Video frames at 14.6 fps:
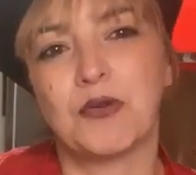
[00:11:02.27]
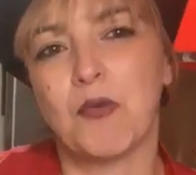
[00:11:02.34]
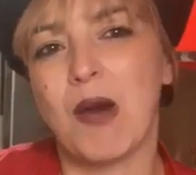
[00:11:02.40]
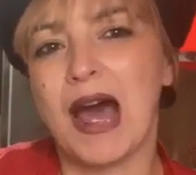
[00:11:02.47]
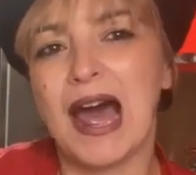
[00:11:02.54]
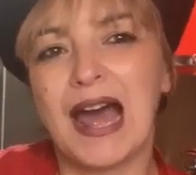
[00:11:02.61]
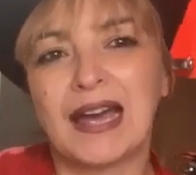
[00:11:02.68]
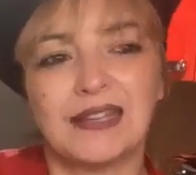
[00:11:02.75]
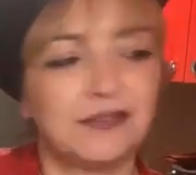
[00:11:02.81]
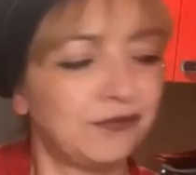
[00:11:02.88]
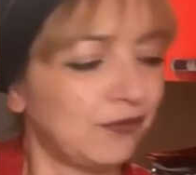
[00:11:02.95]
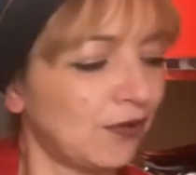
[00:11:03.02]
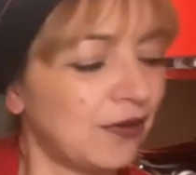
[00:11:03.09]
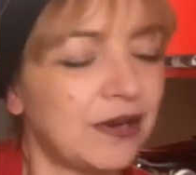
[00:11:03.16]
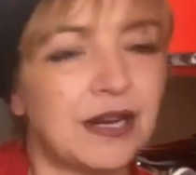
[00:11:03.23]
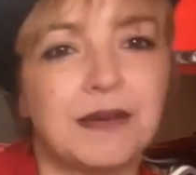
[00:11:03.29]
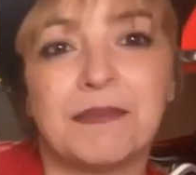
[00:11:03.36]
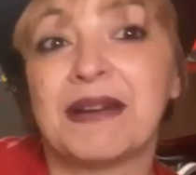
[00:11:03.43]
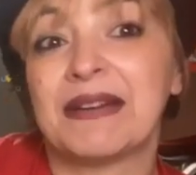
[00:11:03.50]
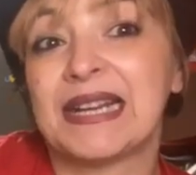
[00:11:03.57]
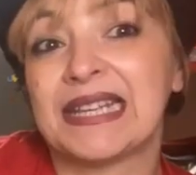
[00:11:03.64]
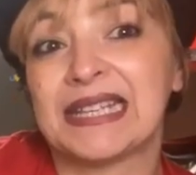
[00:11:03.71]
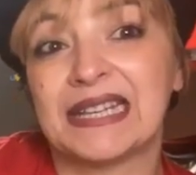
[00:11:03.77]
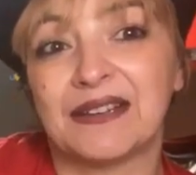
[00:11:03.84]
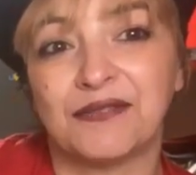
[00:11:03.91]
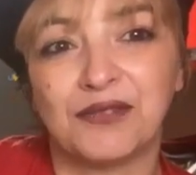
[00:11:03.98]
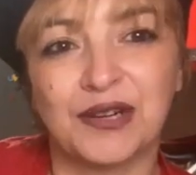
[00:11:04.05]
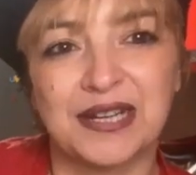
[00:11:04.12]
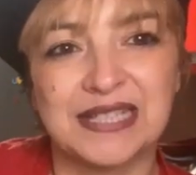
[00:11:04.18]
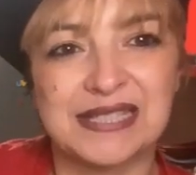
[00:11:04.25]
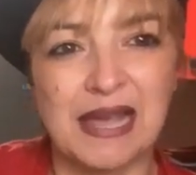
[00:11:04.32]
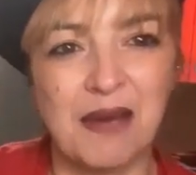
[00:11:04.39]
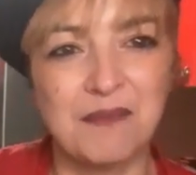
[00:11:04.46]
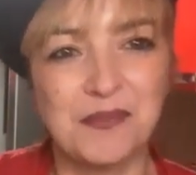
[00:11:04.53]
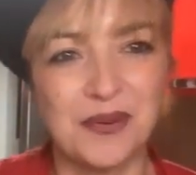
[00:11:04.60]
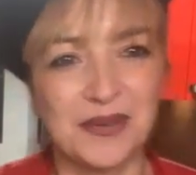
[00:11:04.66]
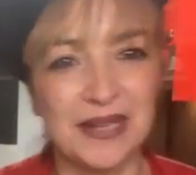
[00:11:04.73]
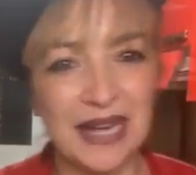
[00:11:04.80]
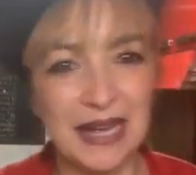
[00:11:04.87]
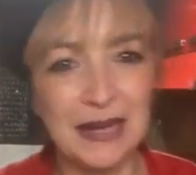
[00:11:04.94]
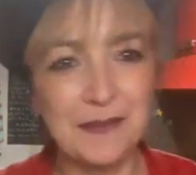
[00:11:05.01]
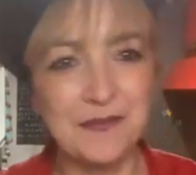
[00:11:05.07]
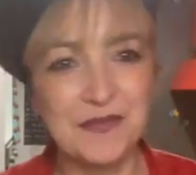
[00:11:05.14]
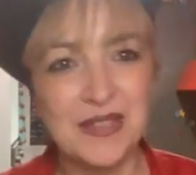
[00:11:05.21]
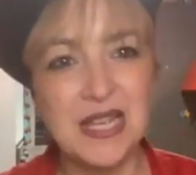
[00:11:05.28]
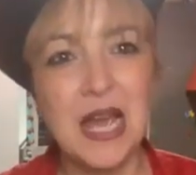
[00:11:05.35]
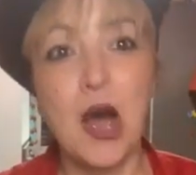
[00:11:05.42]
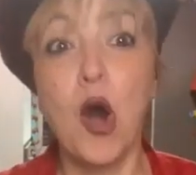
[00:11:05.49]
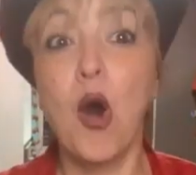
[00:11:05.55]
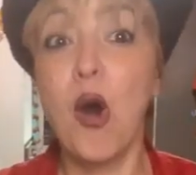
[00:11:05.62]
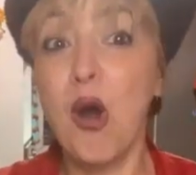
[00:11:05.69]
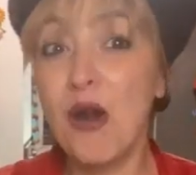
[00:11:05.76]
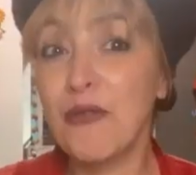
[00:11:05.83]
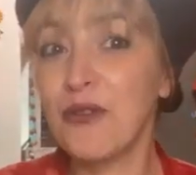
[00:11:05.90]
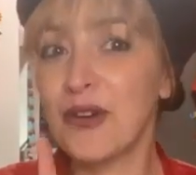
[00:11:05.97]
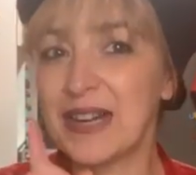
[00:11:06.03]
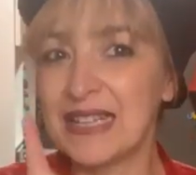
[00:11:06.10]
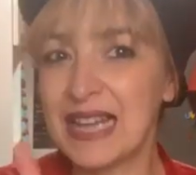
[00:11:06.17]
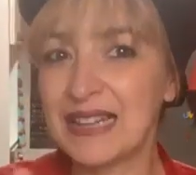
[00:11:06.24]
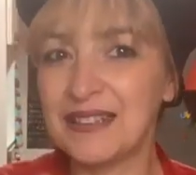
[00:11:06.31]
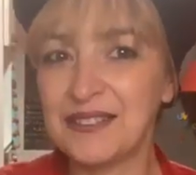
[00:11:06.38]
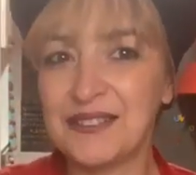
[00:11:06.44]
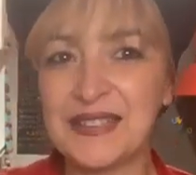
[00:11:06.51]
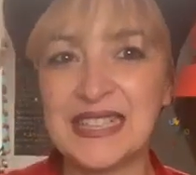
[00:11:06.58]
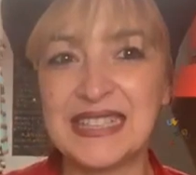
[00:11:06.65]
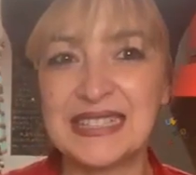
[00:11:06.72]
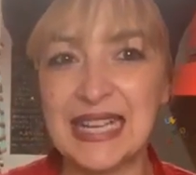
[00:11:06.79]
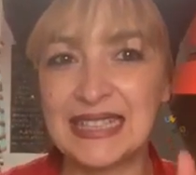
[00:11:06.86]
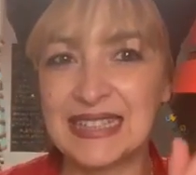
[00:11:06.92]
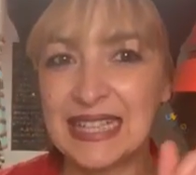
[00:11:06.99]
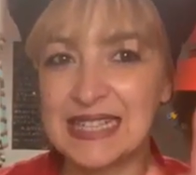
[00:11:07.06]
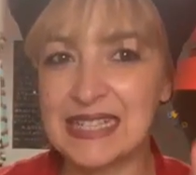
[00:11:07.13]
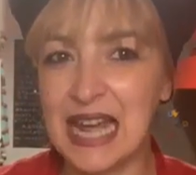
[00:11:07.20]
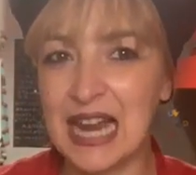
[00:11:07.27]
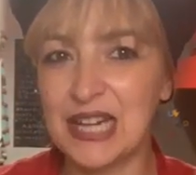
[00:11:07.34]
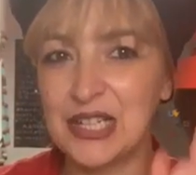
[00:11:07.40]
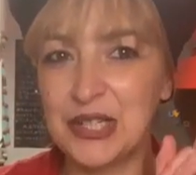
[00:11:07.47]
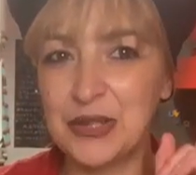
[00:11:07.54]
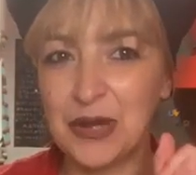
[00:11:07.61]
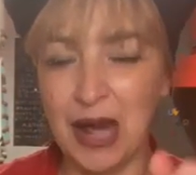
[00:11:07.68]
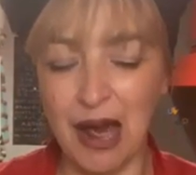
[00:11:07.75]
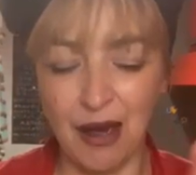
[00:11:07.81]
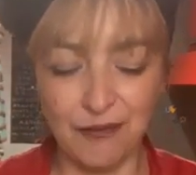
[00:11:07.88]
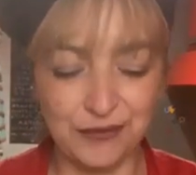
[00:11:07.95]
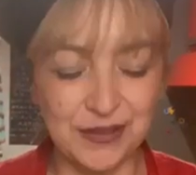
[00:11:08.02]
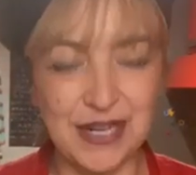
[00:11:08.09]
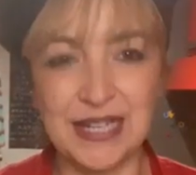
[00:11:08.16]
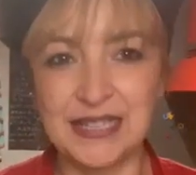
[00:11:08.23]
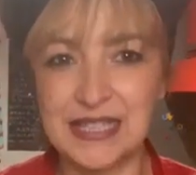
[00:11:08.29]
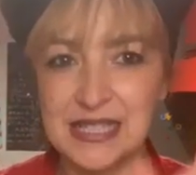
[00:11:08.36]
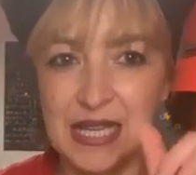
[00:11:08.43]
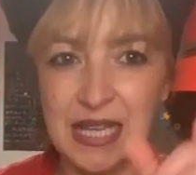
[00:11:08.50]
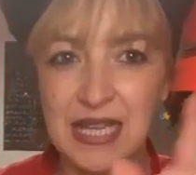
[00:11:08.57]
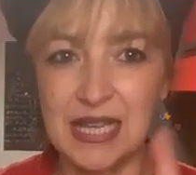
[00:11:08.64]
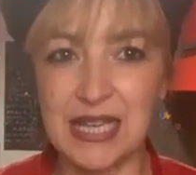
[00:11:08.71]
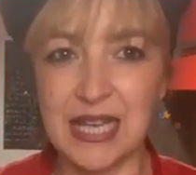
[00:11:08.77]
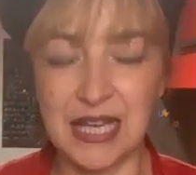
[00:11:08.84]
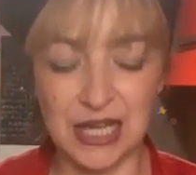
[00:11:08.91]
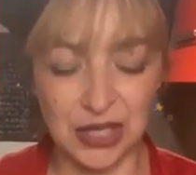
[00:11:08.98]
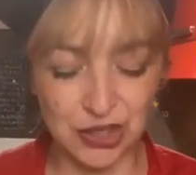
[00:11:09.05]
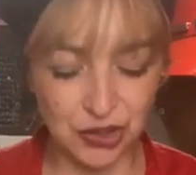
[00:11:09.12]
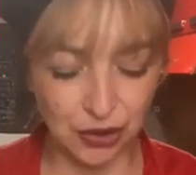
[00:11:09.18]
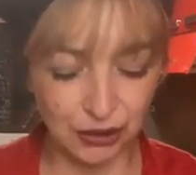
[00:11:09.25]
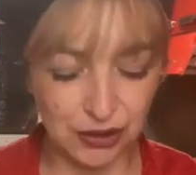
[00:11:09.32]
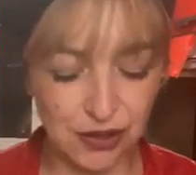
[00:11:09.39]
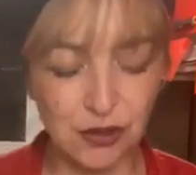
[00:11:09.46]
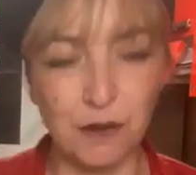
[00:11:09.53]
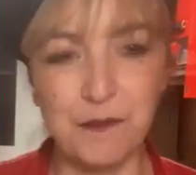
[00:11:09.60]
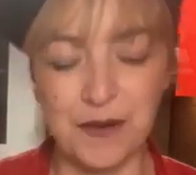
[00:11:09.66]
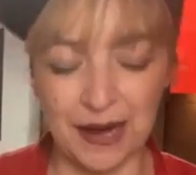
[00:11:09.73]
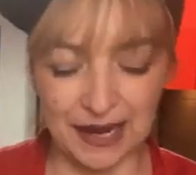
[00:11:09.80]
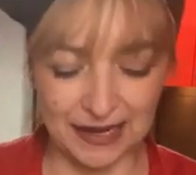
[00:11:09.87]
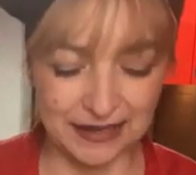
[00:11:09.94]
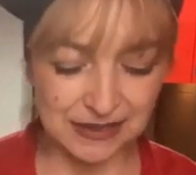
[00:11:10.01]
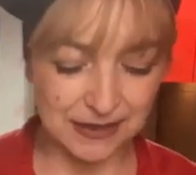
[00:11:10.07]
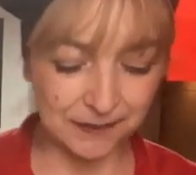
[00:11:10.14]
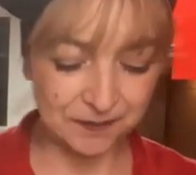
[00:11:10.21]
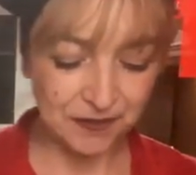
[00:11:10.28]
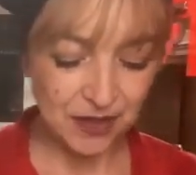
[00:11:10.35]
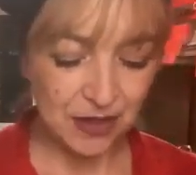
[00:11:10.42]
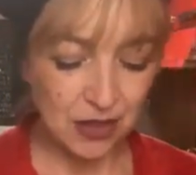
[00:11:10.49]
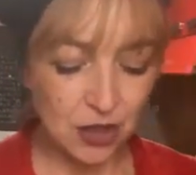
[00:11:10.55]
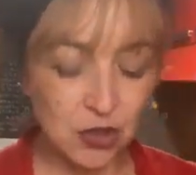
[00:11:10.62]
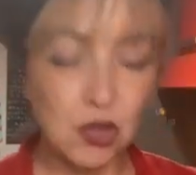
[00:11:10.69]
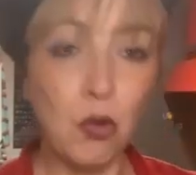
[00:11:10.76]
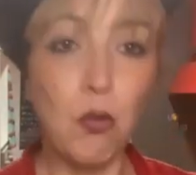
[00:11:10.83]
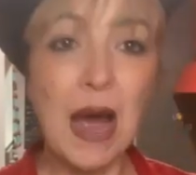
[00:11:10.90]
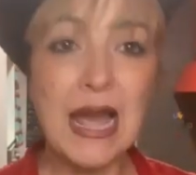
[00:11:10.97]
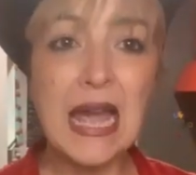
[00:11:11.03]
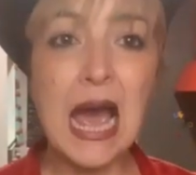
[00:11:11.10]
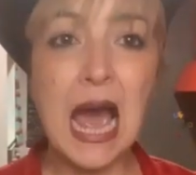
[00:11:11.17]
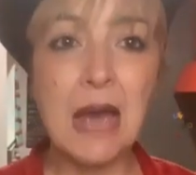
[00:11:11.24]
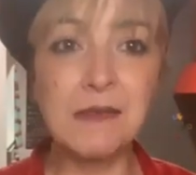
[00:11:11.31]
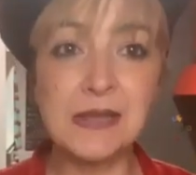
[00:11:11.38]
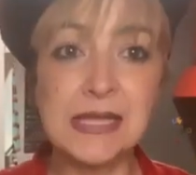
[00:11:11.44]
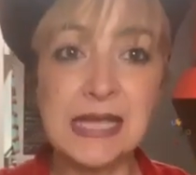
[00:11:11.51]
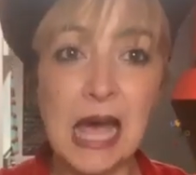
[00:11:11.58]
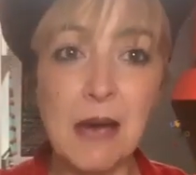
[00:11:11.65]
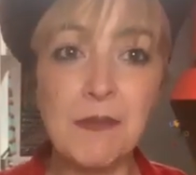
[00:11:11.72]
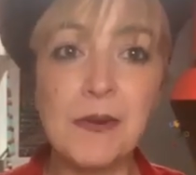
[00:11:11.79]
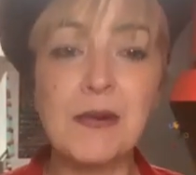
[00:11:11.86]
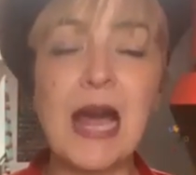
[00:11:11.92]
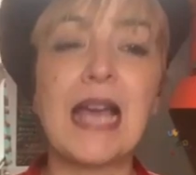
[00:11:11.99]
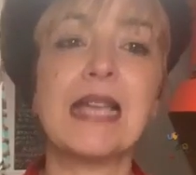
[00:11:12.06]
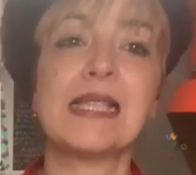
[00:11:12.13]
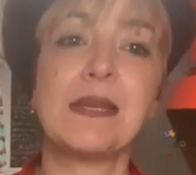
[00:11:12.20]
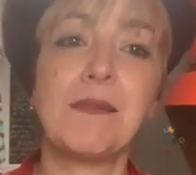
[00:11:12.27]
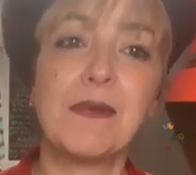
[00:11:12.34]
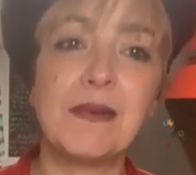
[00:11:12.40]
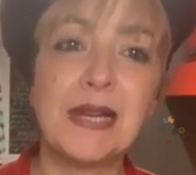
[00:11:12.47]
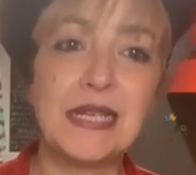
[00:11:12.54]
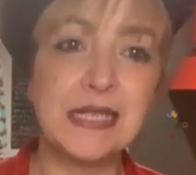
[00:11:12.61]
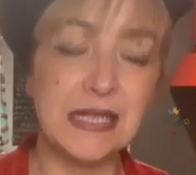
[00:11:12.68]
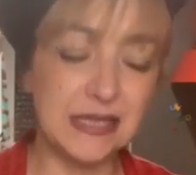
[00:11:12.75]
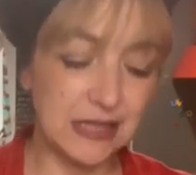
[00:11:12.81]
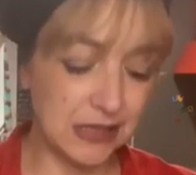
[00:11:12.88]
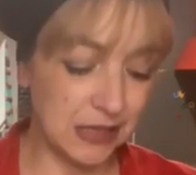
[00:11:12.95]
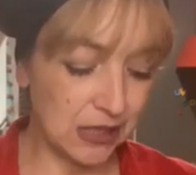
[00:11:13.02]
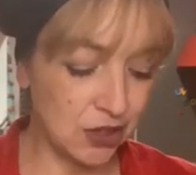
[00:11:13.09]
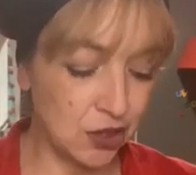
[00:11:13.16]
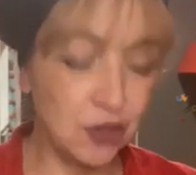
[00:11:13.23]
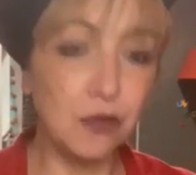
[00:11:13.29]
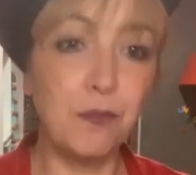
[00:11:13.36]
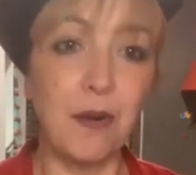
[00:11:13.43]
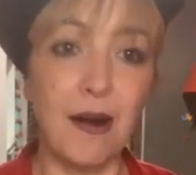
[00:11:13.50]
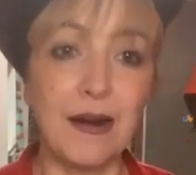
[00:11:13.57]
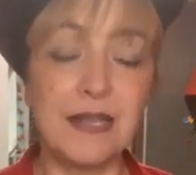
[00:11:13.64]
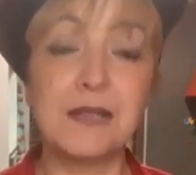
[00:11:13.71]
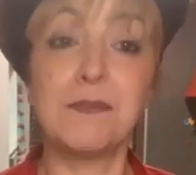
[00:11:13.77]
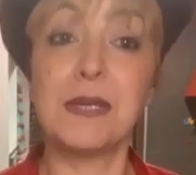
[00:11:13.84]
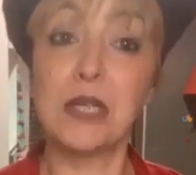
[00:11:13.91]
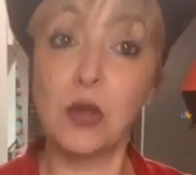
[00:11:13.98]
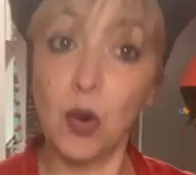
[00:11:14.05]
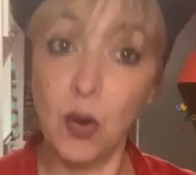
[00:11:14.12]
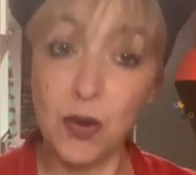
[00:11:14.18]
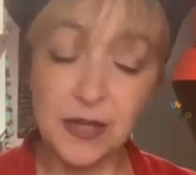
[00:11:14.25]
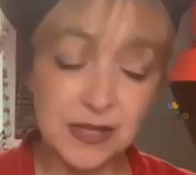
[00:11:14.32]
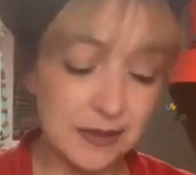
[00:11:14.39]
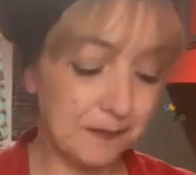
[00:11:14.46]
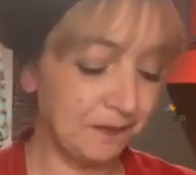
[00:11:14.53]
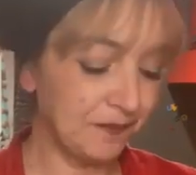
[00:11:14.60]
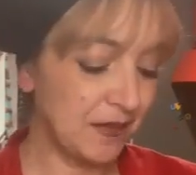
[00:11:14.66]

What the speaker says: white for meringue, for example, or for another thing that I tell you after, and is a short surprise. So why I separated the two parts? Because